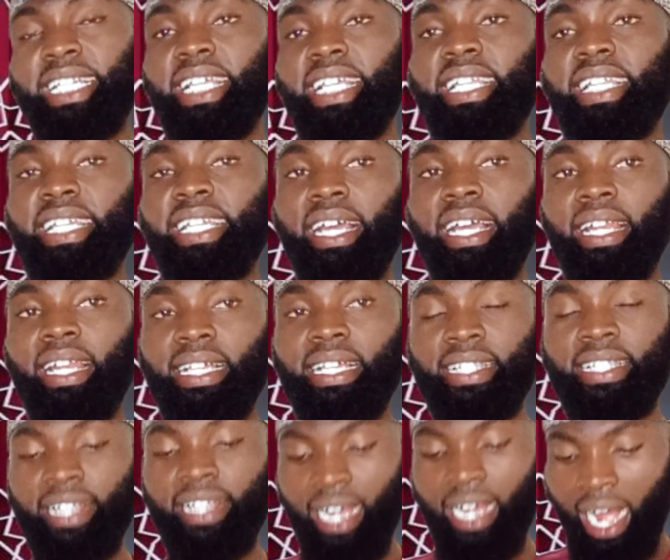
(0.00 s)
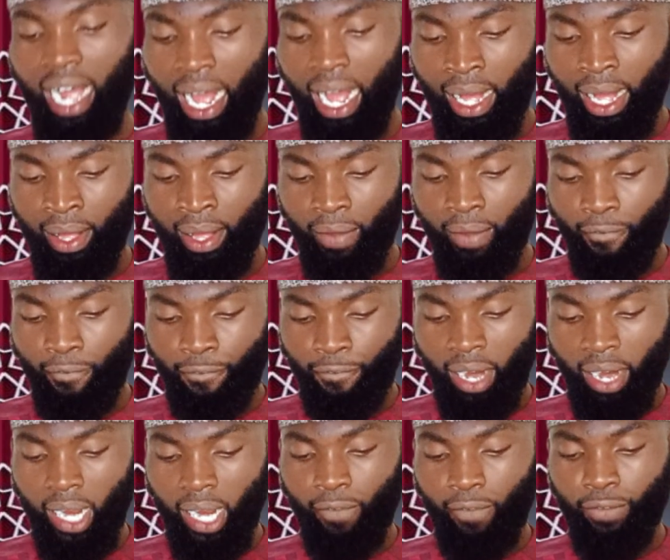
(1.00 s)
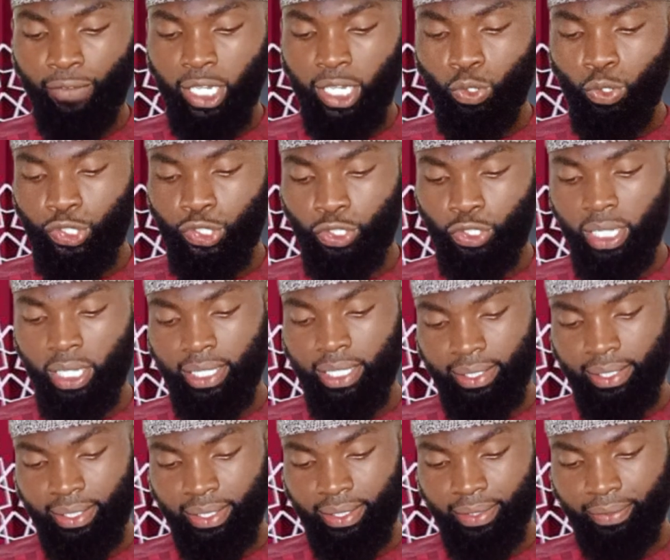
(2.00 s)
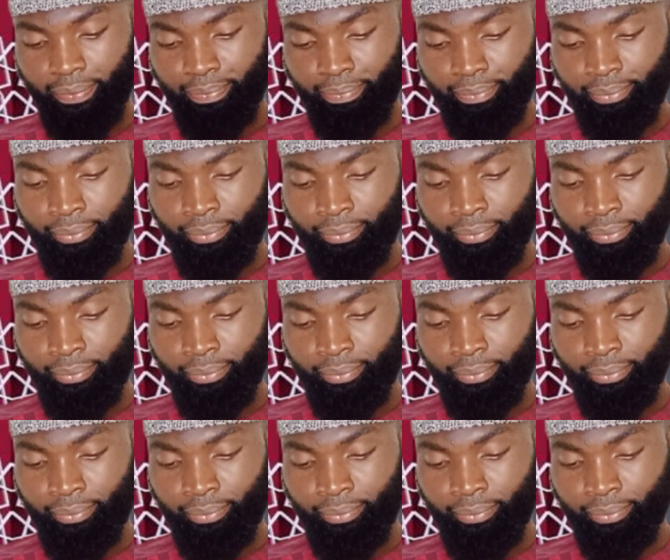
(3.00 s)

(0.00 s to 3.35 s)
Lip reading: Indeed, in a class, there are 5 new students.